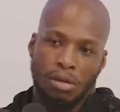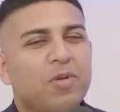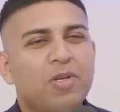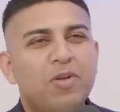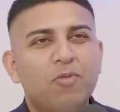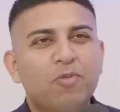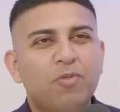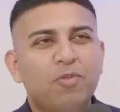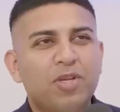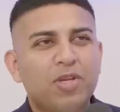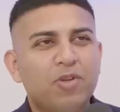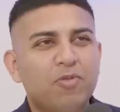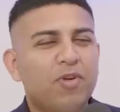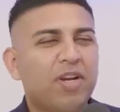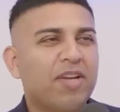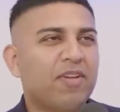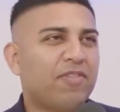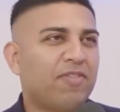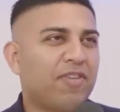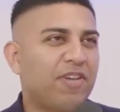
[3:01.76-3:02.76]
When you
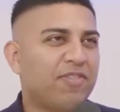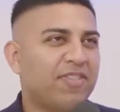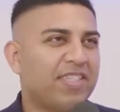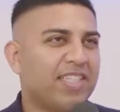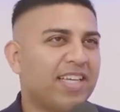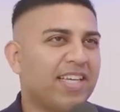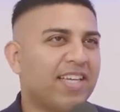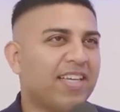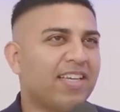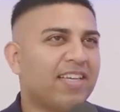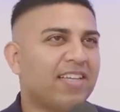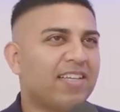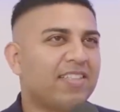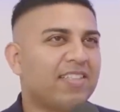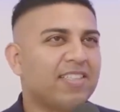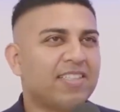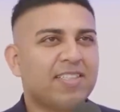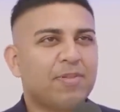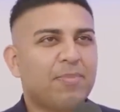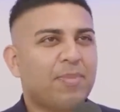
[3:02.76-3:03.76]
ring 50,
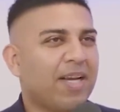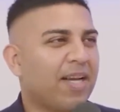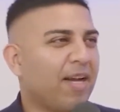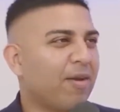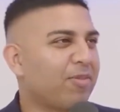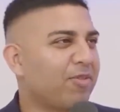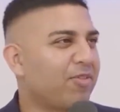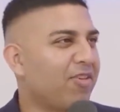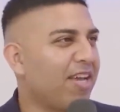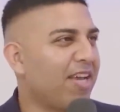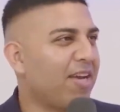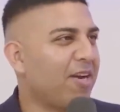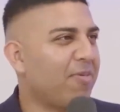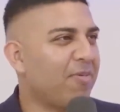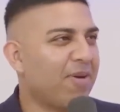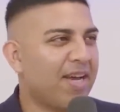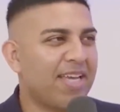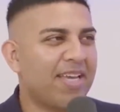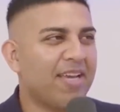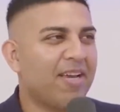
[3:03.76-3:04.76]
does he pick up straight
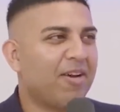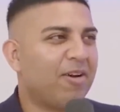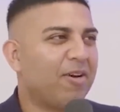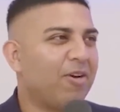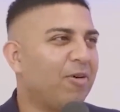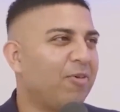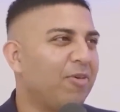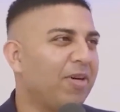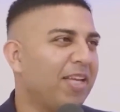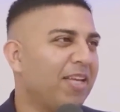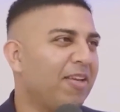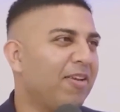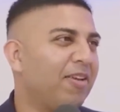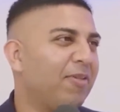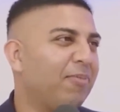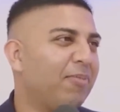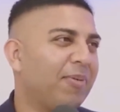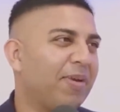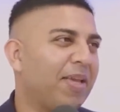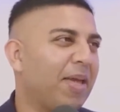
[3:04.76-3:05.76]
away, or would
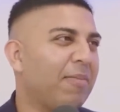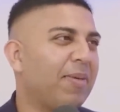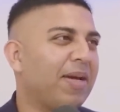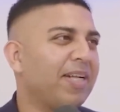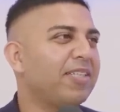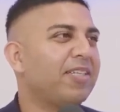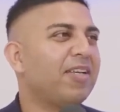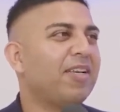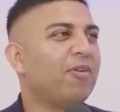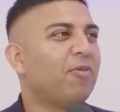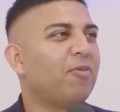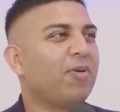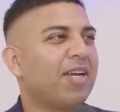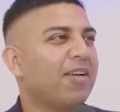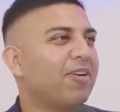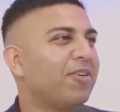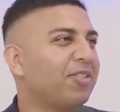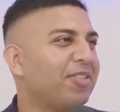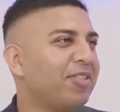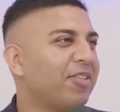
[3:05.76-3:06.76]
he get back to you in a
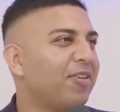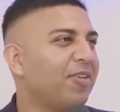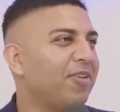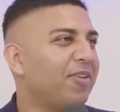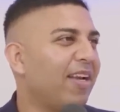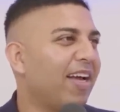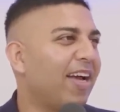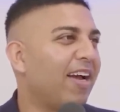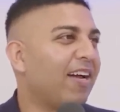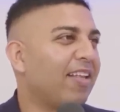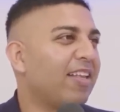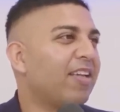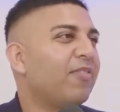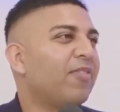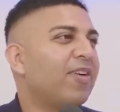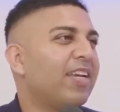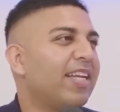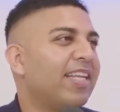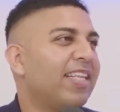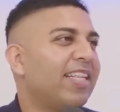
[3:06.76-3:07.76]
week or two? Are they
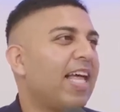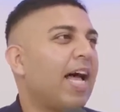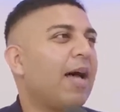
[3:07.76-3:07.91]
really